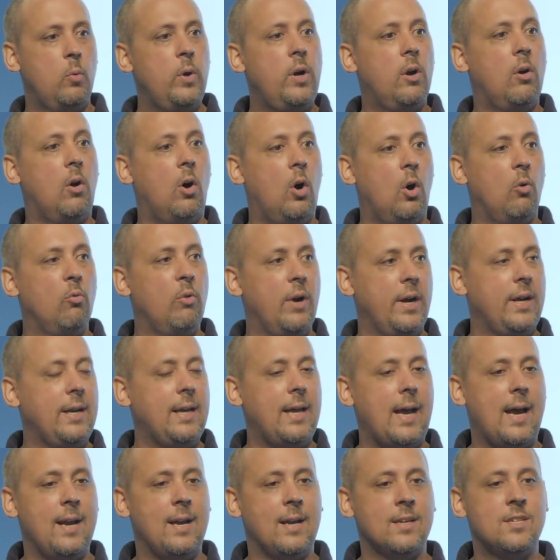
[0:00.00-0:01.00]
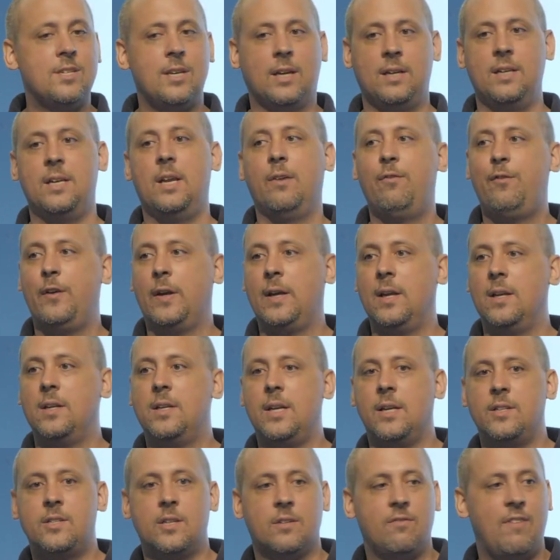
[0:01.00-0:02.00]
we're already at a
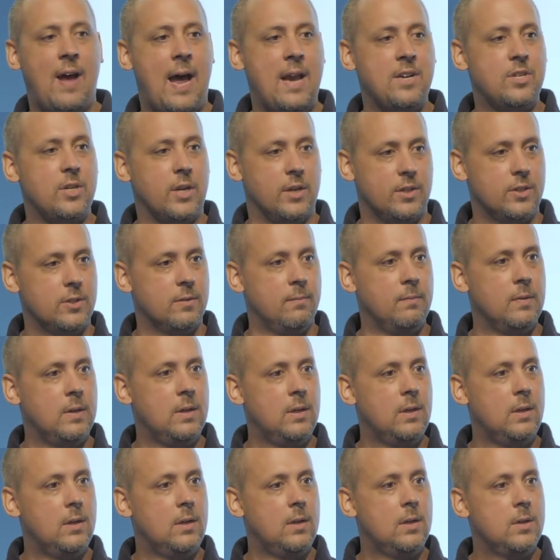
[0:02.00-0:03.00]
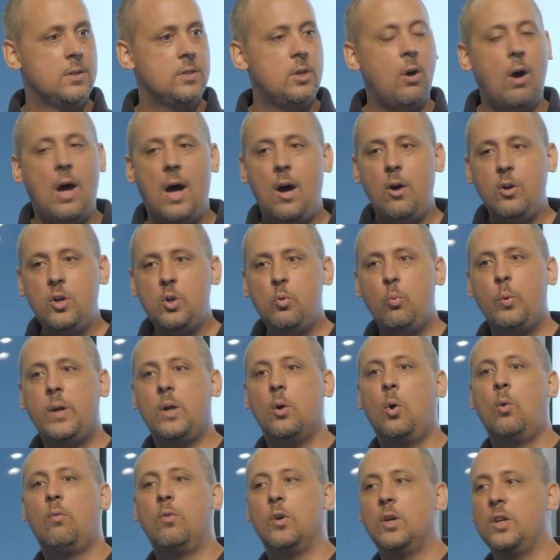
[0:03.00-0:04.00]
significant disadvantage. So how do
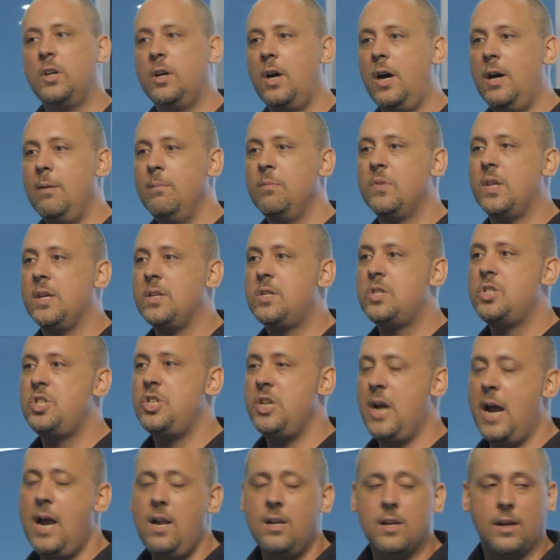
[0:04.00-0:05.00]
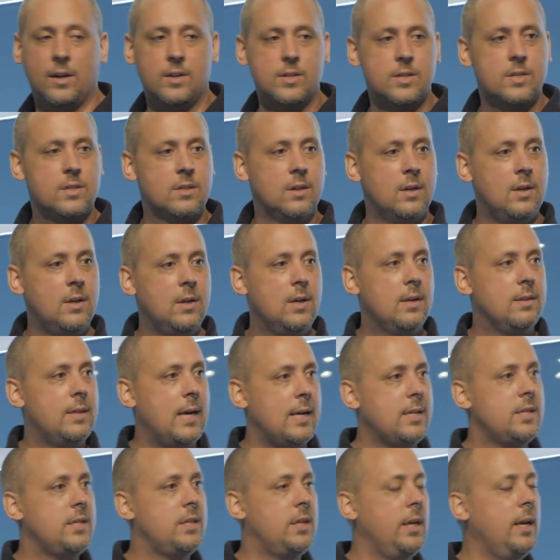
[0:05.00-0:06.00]
we overcome this challenge
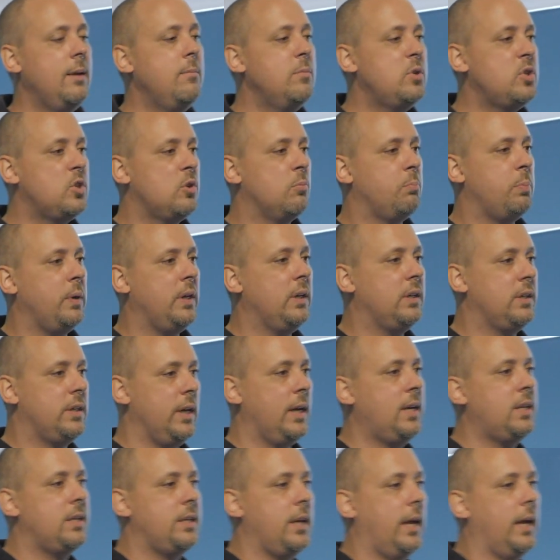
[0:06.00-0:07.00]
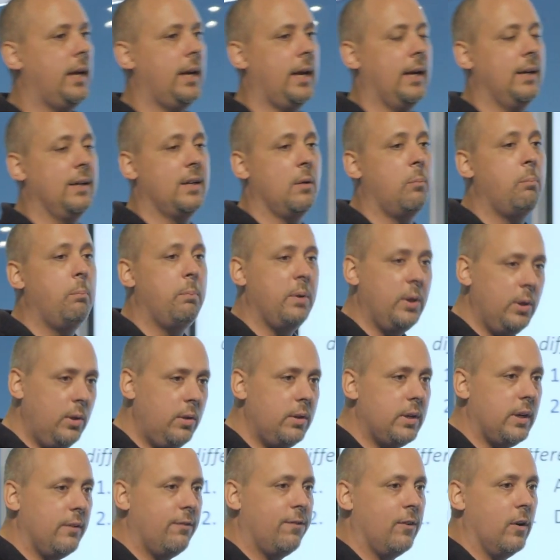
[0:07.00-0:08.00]
that seems to be dictating the
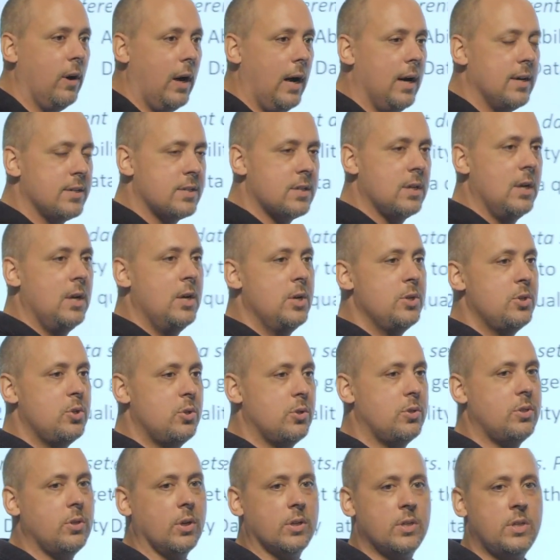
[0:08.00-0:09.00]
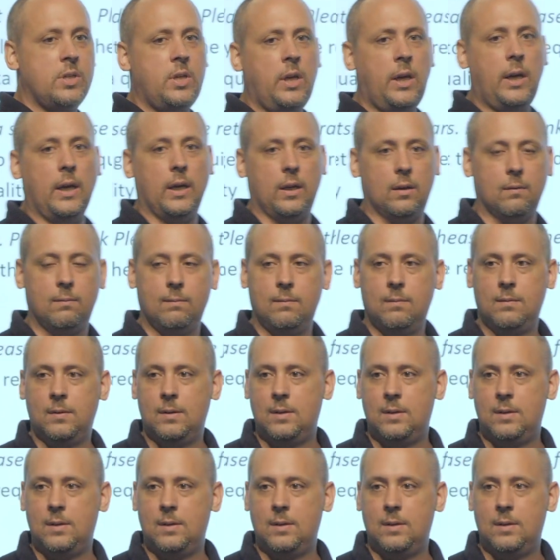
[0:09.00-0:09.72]
ability for us to succeed?